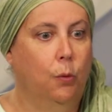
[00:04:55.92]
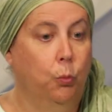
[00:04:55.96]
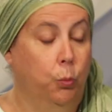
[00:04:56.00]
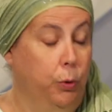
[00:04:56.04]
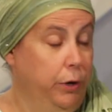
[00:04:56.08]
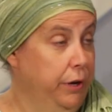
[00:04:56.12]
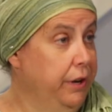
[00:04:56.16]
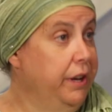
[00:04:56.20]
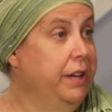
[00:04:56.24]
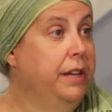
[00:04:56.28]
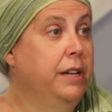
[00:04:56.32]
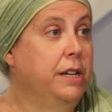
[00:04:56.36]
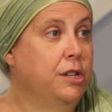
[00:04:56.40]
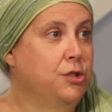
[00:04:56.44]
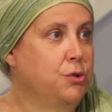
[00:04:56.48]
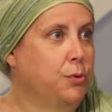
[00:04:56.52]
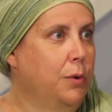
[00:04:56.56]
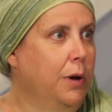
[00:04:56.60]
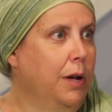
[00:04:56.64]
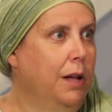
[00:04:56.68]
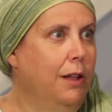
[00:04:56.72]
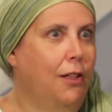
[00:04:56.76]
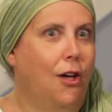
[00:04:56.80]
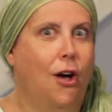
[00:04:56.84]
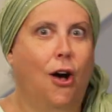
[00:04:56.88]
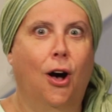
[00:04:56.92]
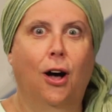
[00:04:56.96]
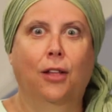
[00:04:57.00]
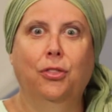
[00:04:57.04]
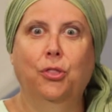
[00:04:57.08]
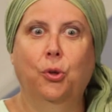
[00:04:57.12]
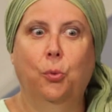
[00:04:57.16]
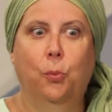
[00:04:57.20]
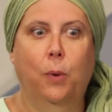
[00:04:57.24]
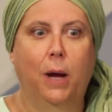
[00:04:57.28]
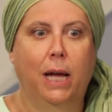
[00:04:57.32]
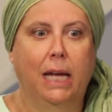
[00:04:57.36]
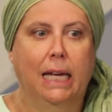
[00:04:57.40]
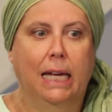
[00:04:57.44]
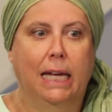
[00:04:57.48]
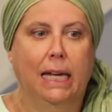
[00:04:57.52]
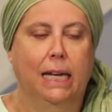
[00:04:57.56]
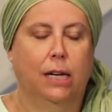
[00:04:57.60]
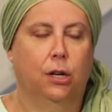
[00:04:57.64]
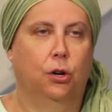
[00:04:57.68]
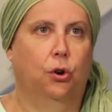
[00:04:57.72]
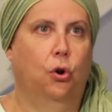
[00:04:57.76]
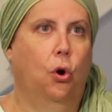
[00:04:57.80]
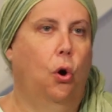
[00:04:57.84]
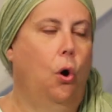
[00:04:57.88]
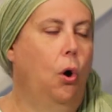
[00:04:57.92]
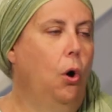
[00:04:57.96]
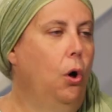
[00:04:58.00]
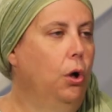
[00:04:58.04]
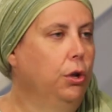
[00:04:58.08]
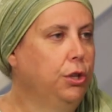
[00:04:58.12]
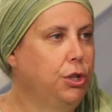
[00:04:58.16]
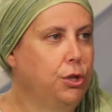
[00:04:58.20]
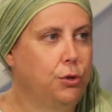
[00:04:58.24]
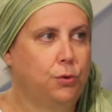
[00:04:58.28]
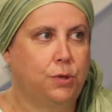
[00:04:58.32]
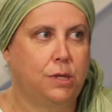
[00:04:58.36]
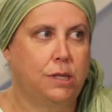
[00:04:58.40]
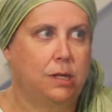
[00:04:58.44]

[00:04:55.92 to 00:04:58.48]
we're in Israel. On the way here, all you